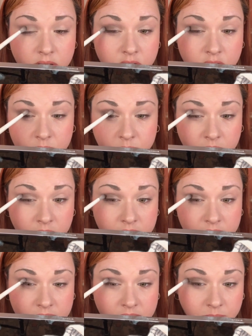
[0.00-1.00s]
just building
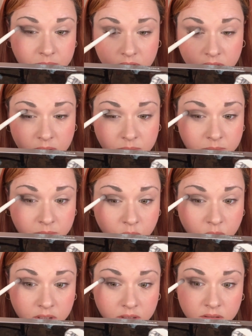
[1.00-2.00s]
this up a little bit
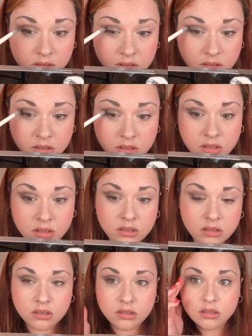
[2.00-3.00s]
more
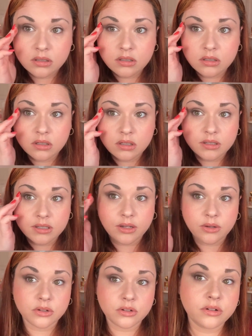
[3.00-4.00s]
in the
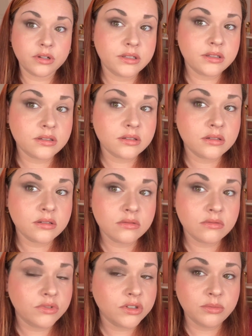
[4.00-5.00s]
outer crease.
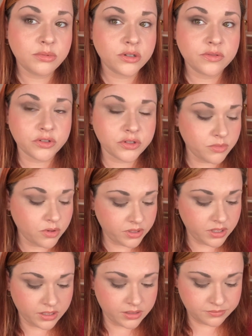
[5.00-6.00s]
Really beautiful
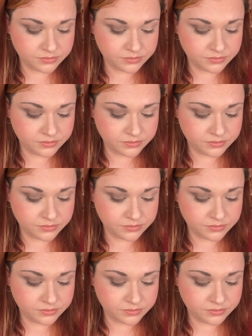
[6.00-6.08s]
smoky eye.